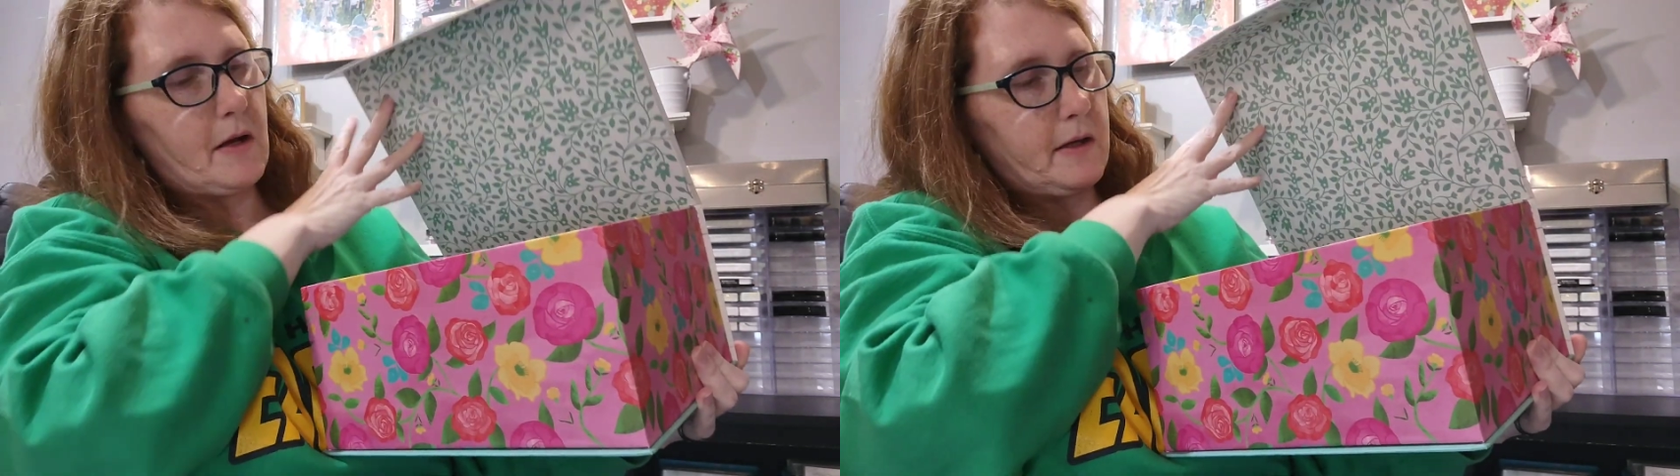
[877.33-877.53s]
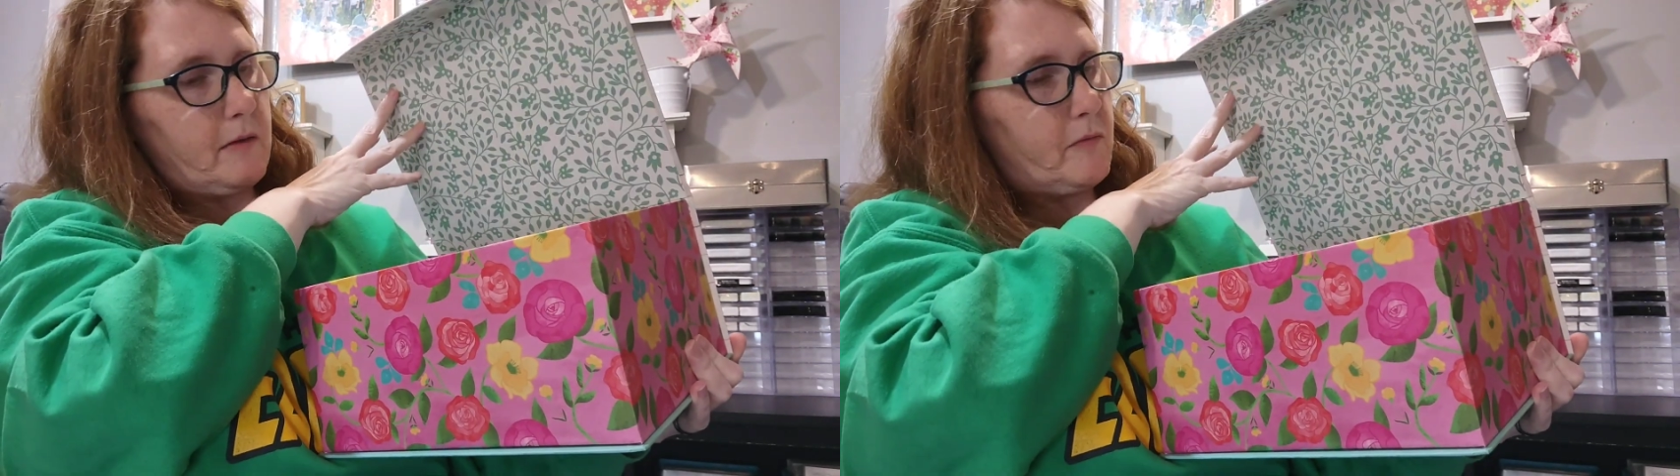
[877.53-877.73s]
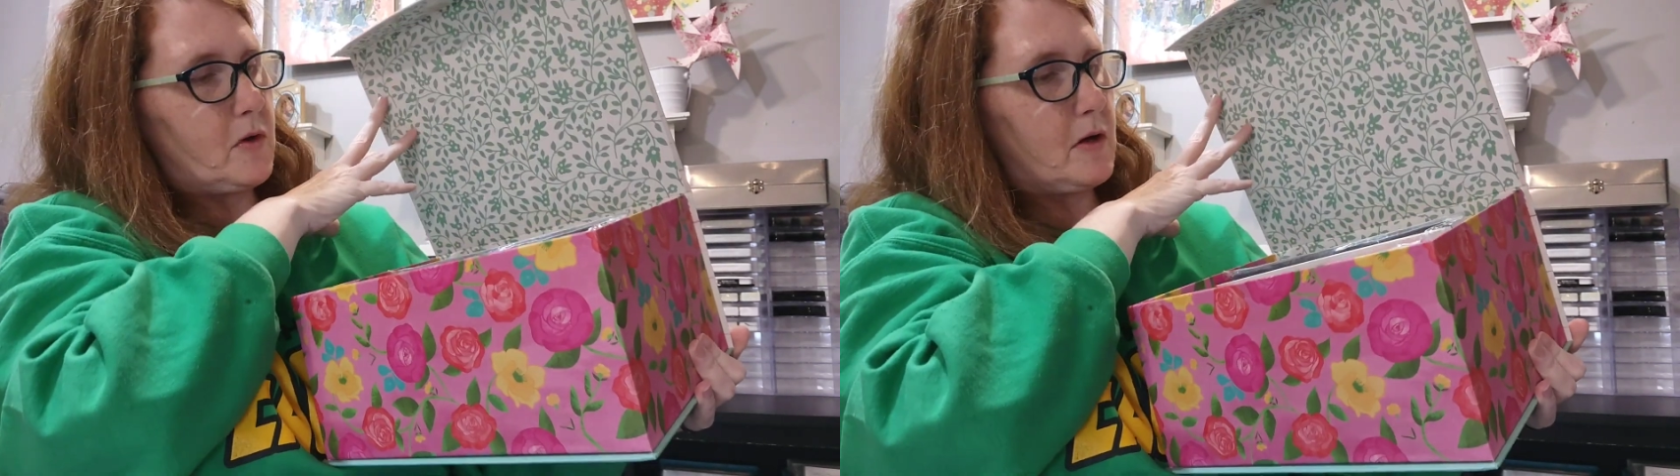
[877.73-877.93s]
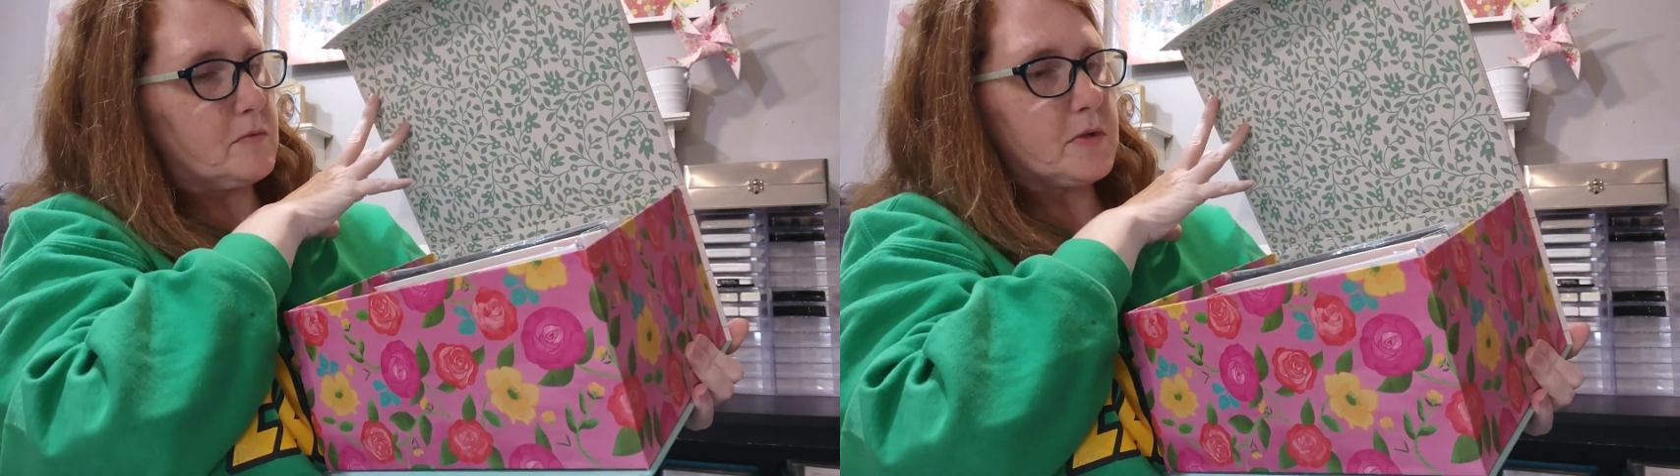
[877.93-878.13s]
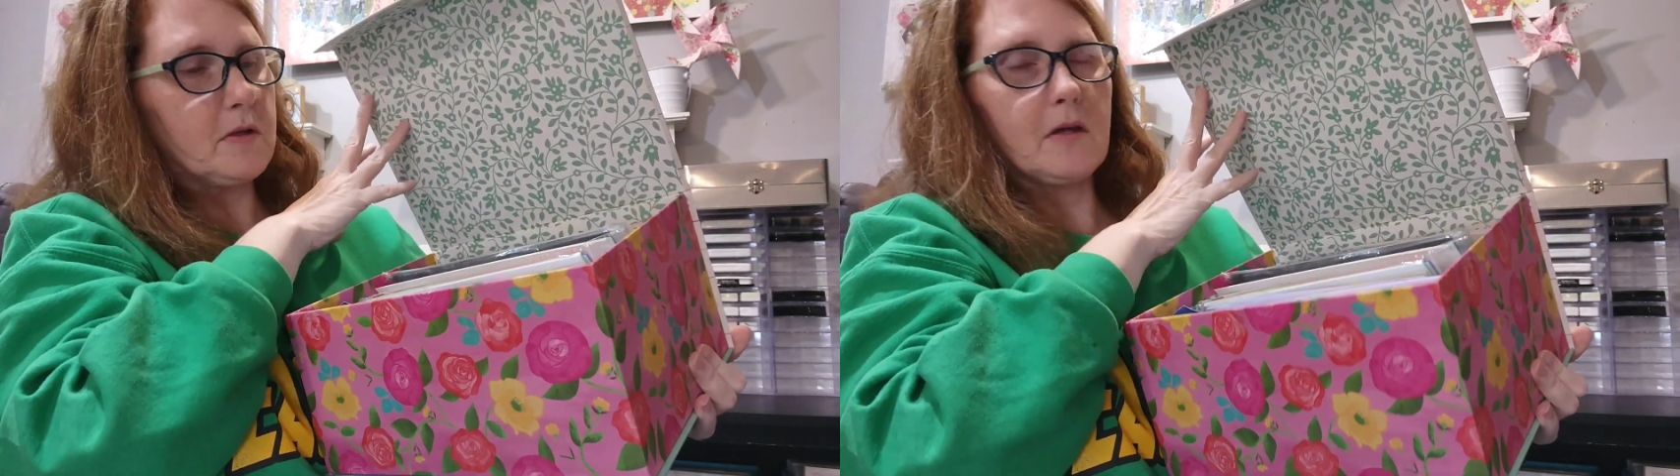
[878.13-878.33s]
like
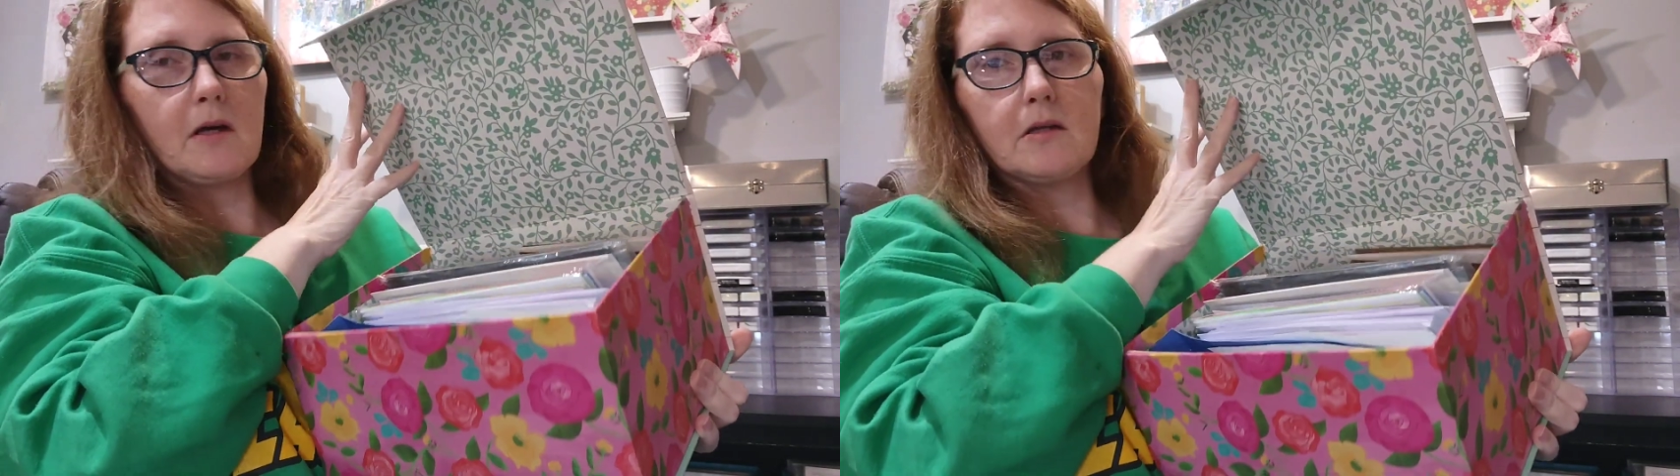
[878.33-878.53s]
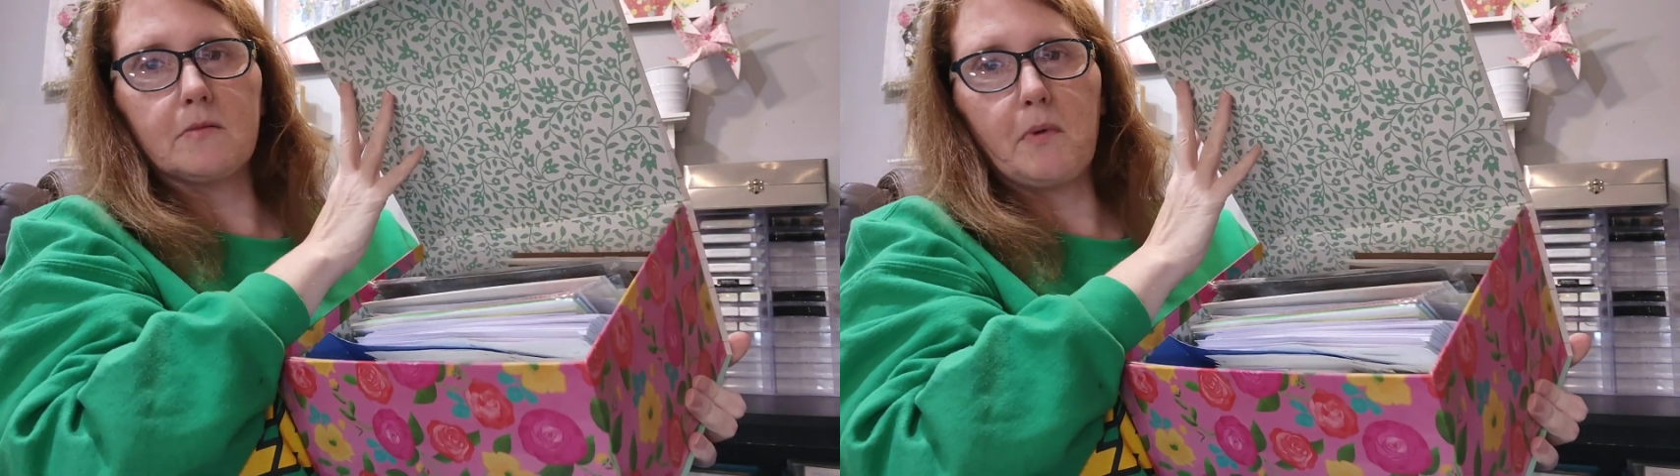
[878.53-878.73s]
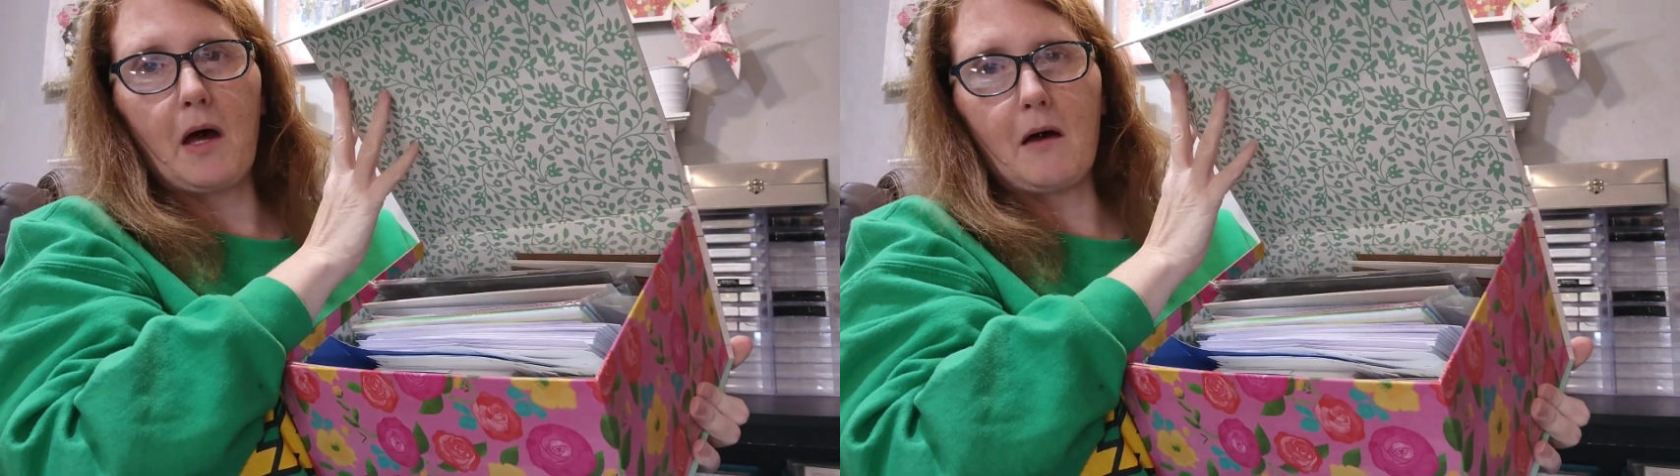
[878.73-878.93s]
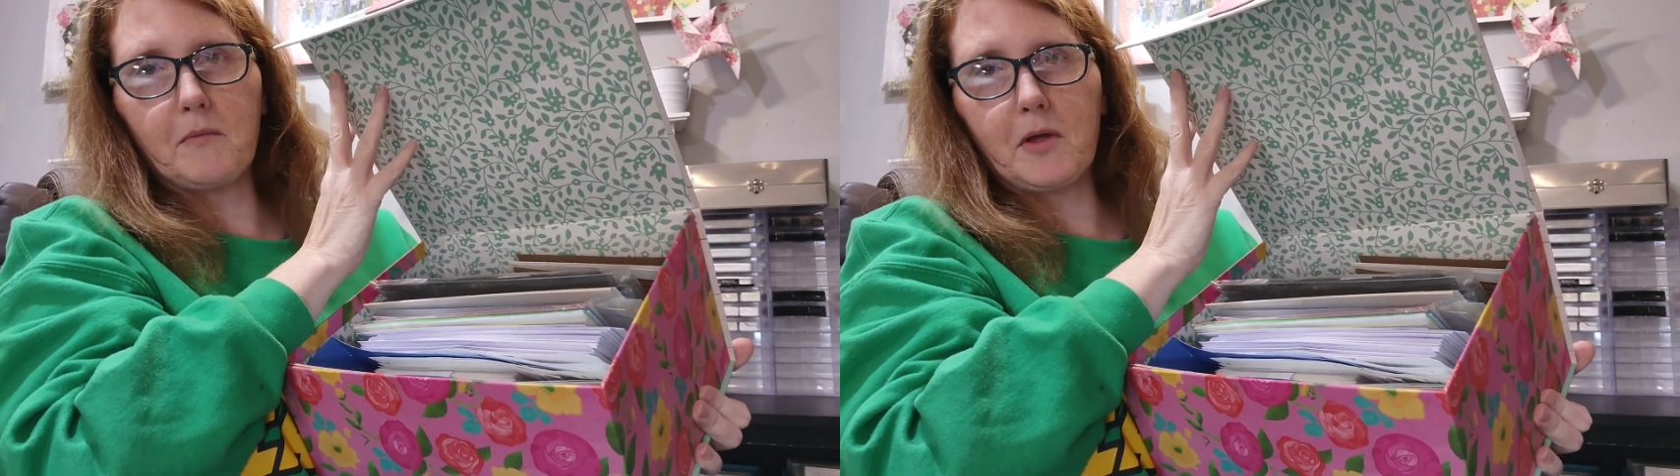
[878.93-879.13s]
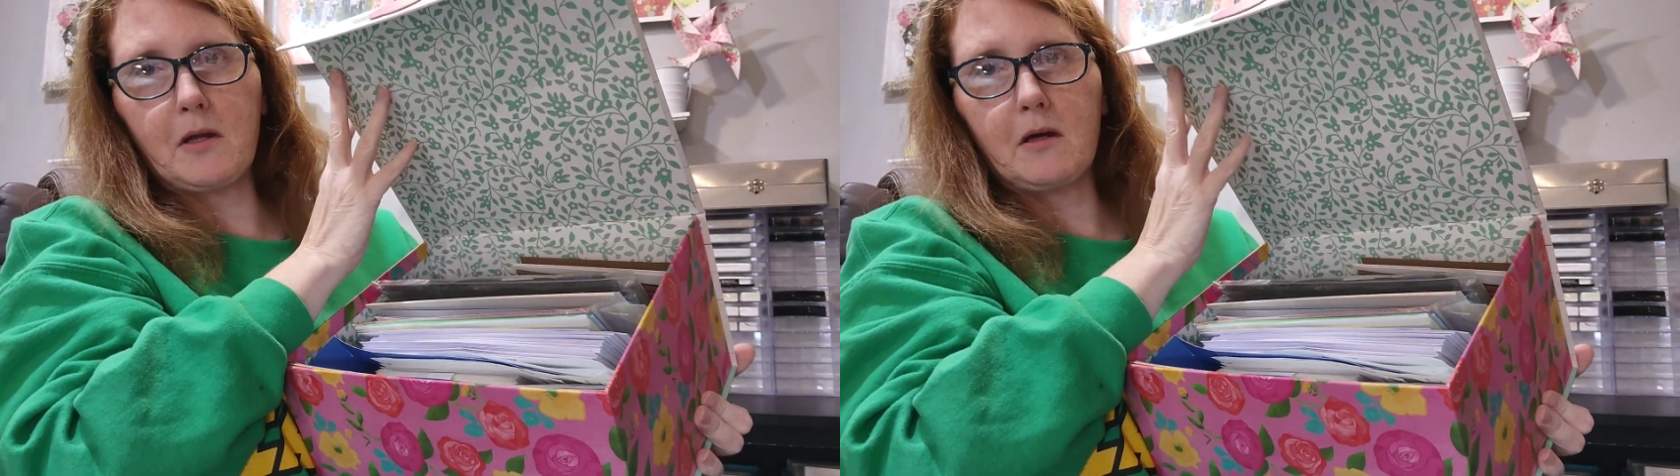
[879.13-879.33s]
envelopes and things, but
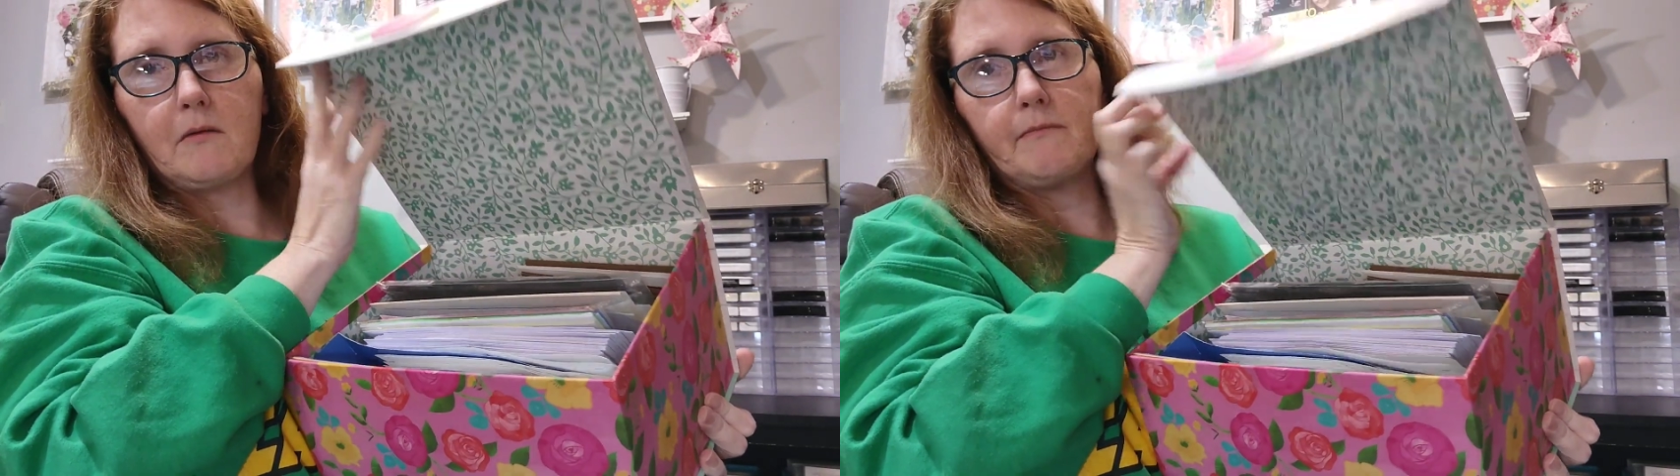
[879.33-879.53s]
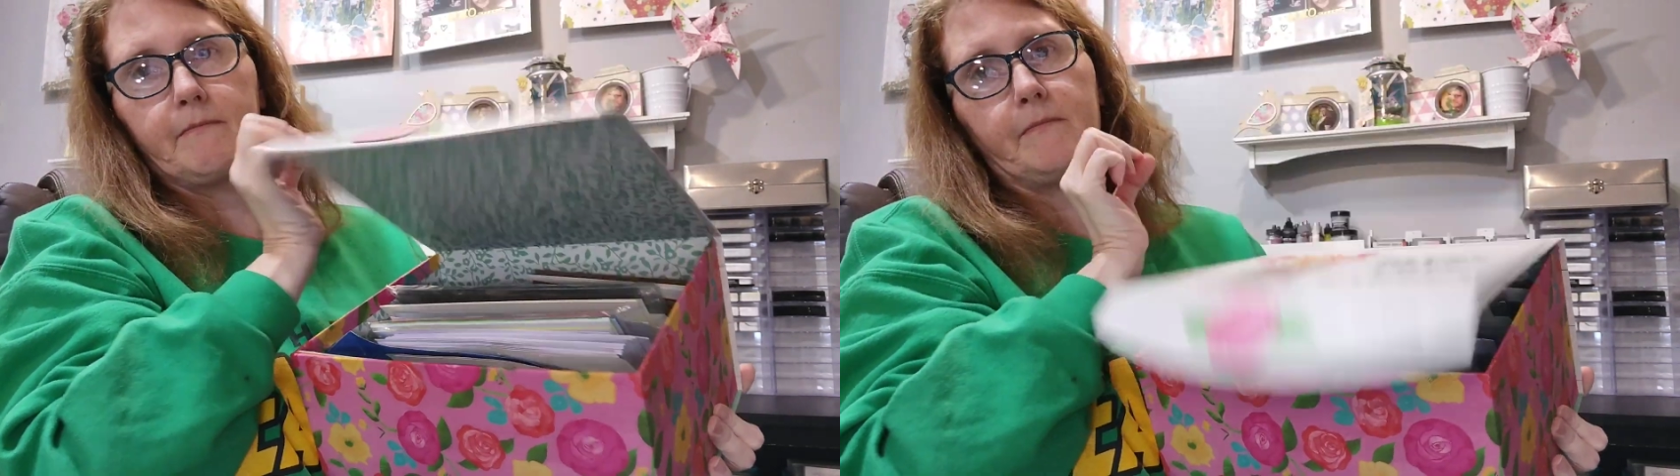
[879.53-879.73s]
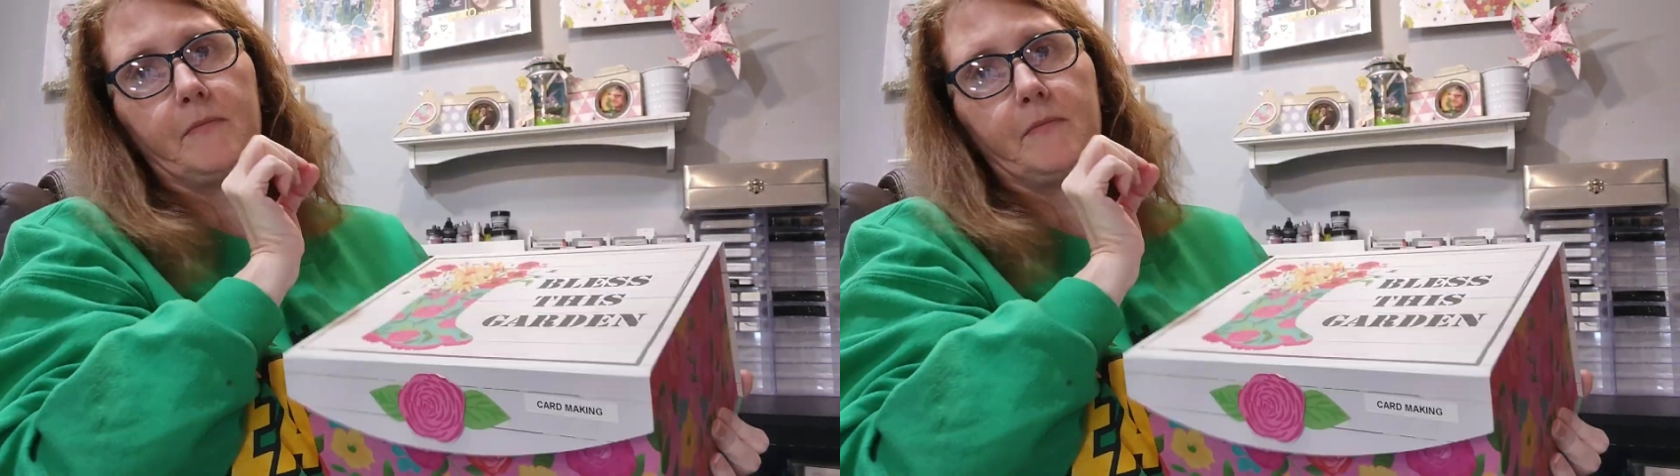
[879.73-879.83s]
I'm gonna